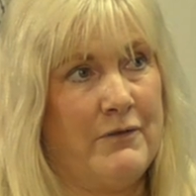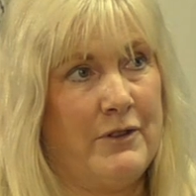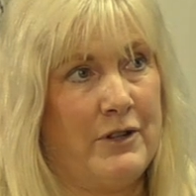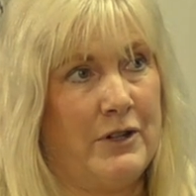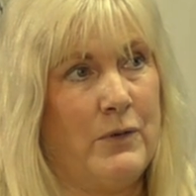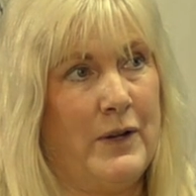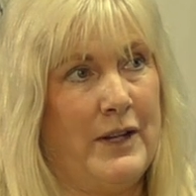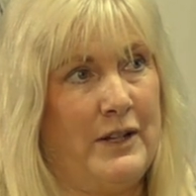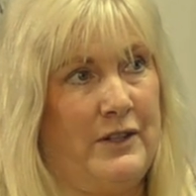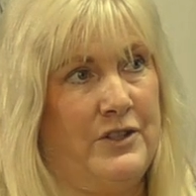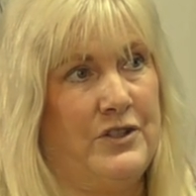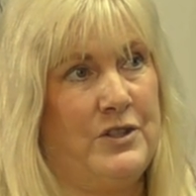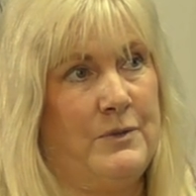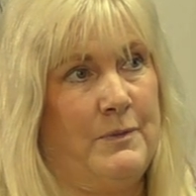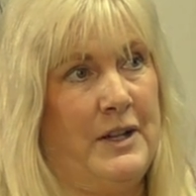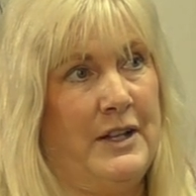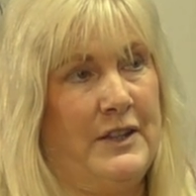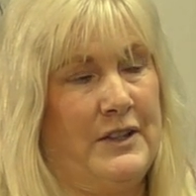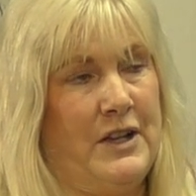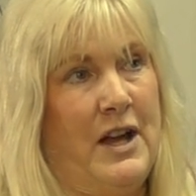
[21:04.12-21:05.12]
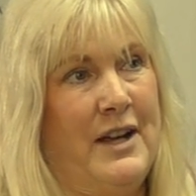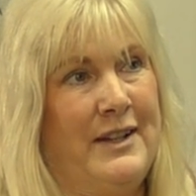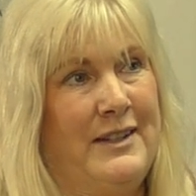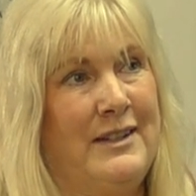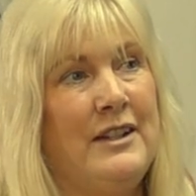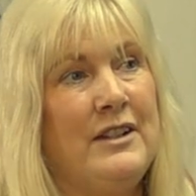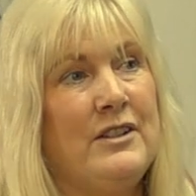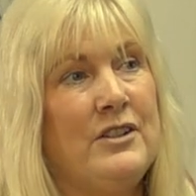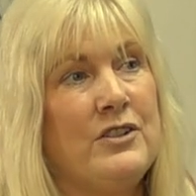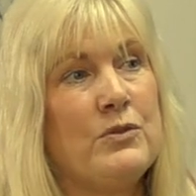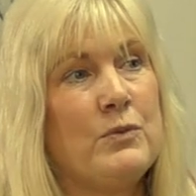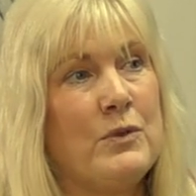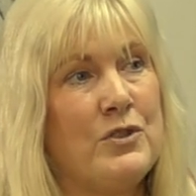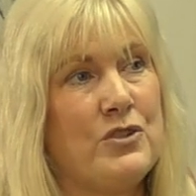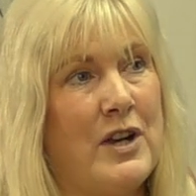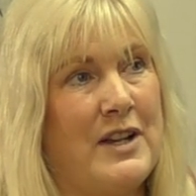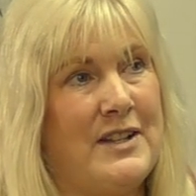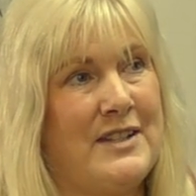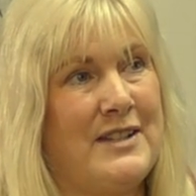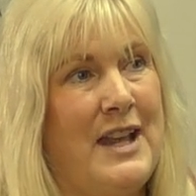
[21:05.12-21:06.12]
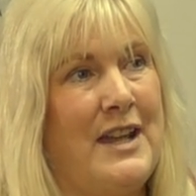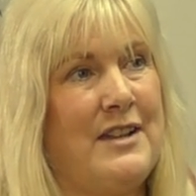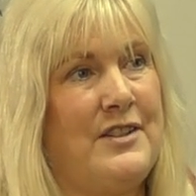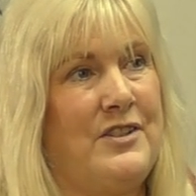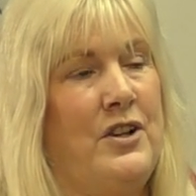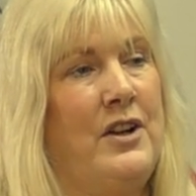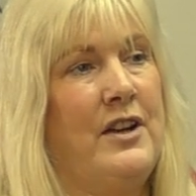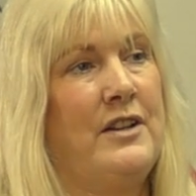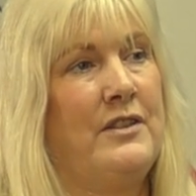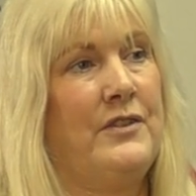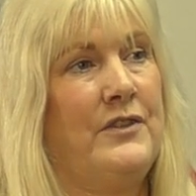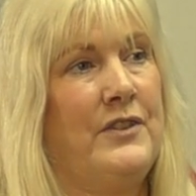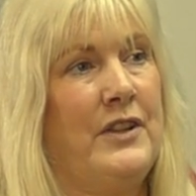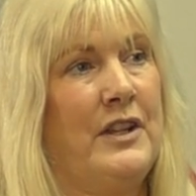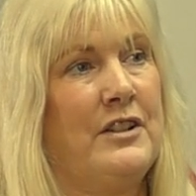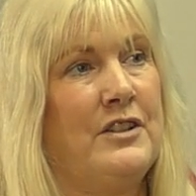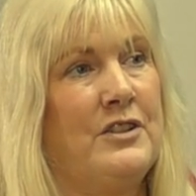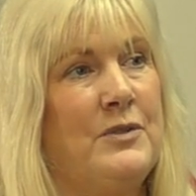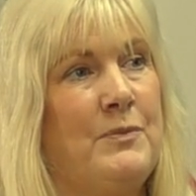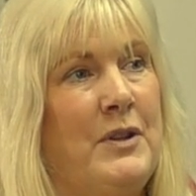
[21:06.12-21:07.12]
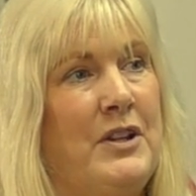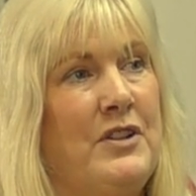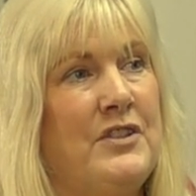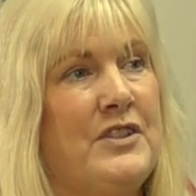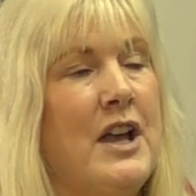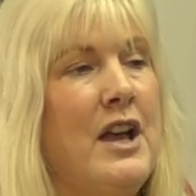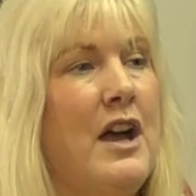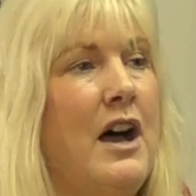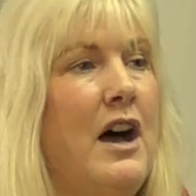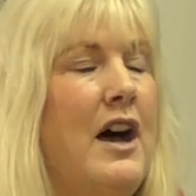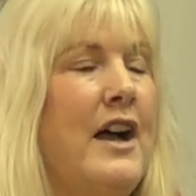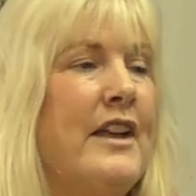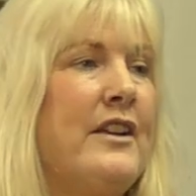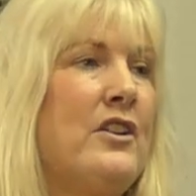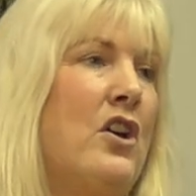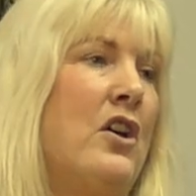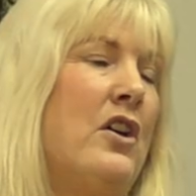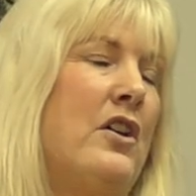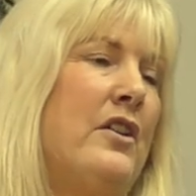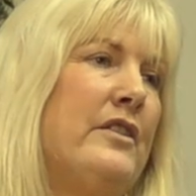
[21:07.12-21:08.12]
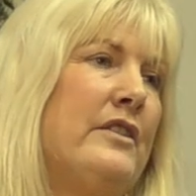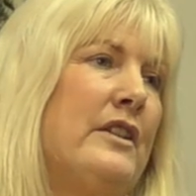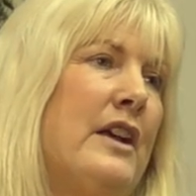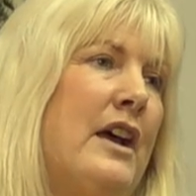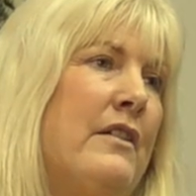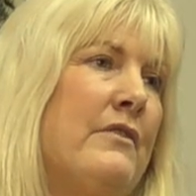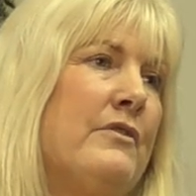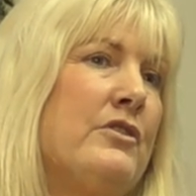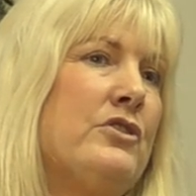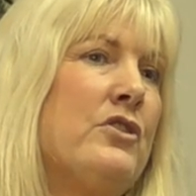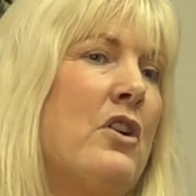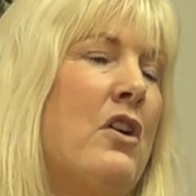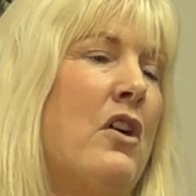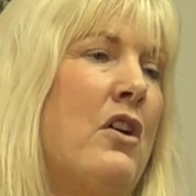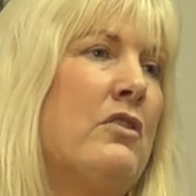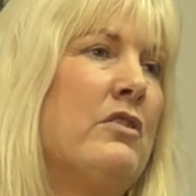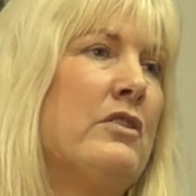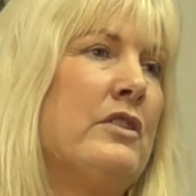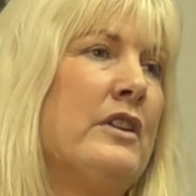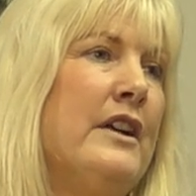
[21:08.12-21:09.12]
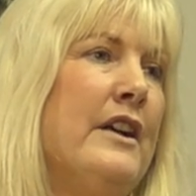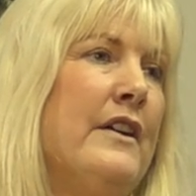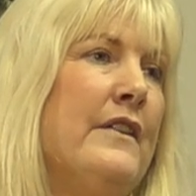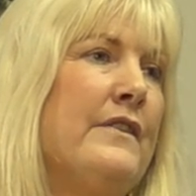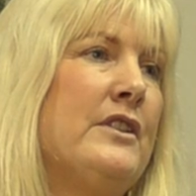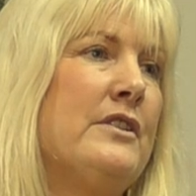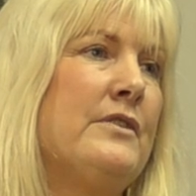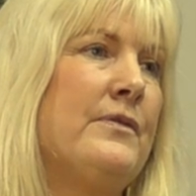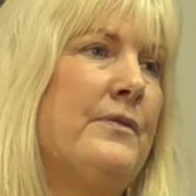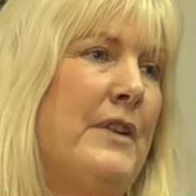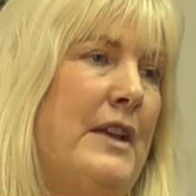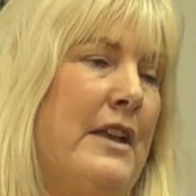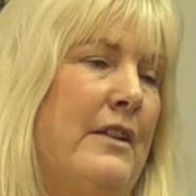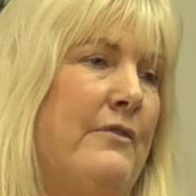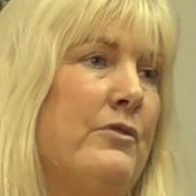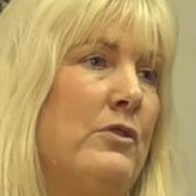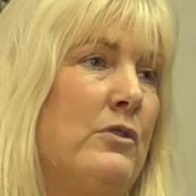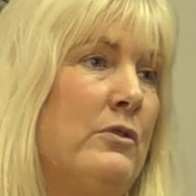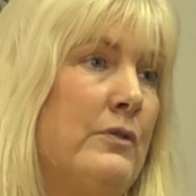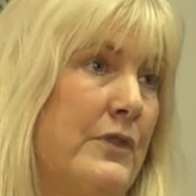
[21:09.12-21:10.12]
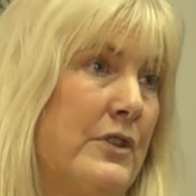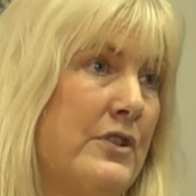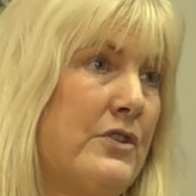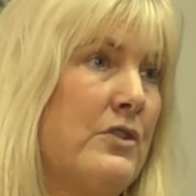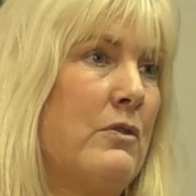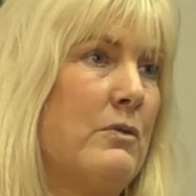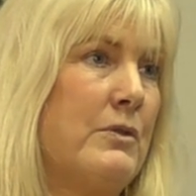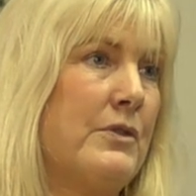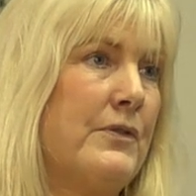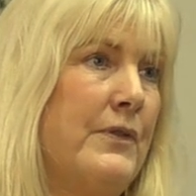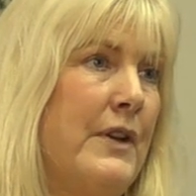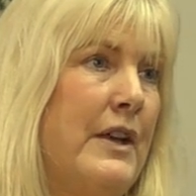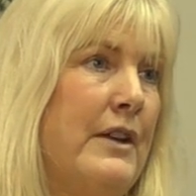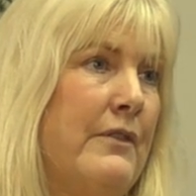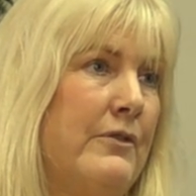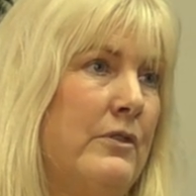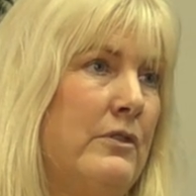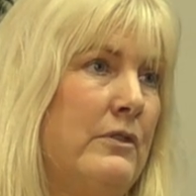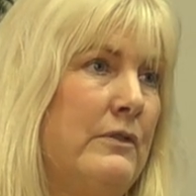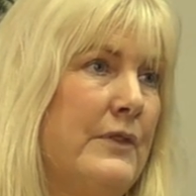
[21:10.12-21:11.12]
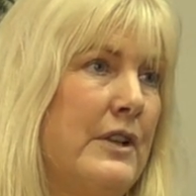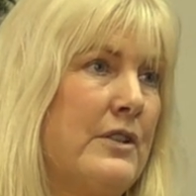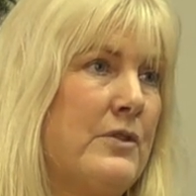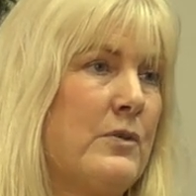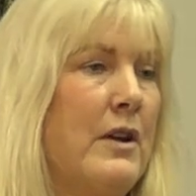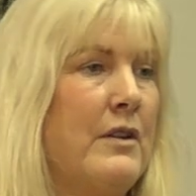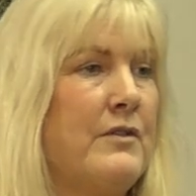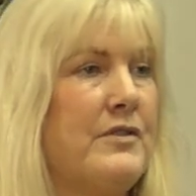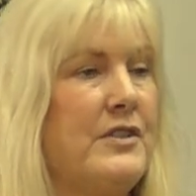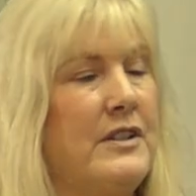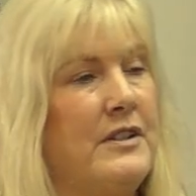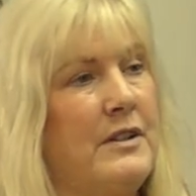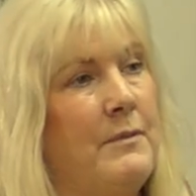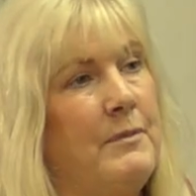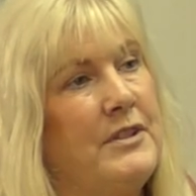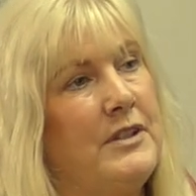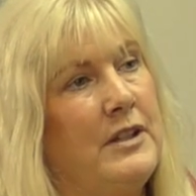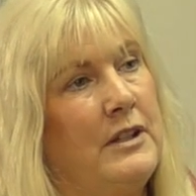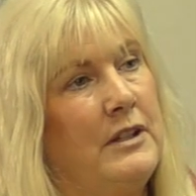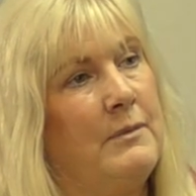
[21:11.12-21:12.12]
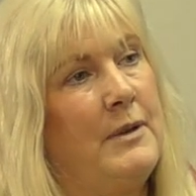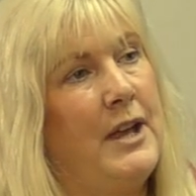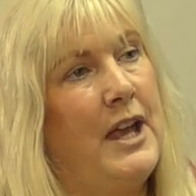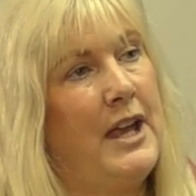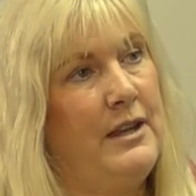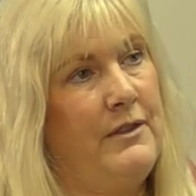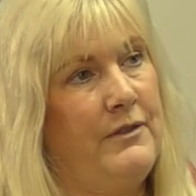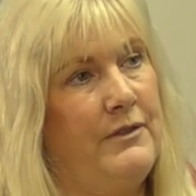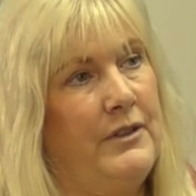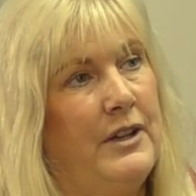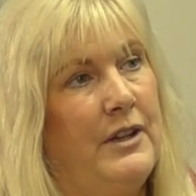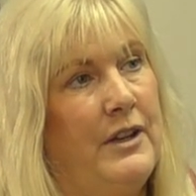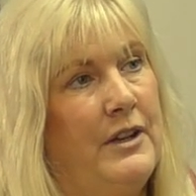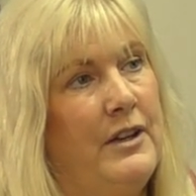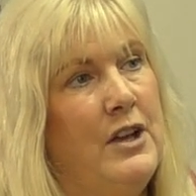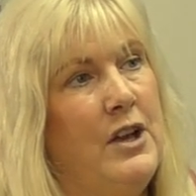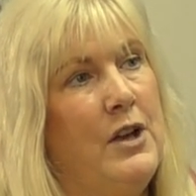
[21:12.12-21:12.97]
very quickly to me that I needed to address that side of things, because I can't have a dog that's fearful. This dog was fearful, that's why I was exhibiting the behaviour.